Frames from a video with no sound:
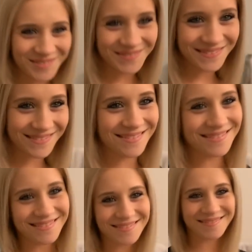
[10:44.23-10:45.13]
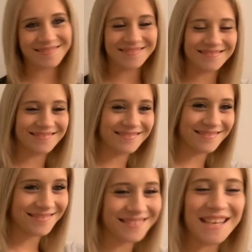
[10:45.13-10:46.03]
if I was gonna like it, but it looks pretty
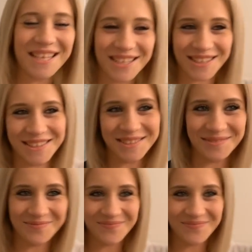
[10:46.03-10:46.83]
good. Thank you. No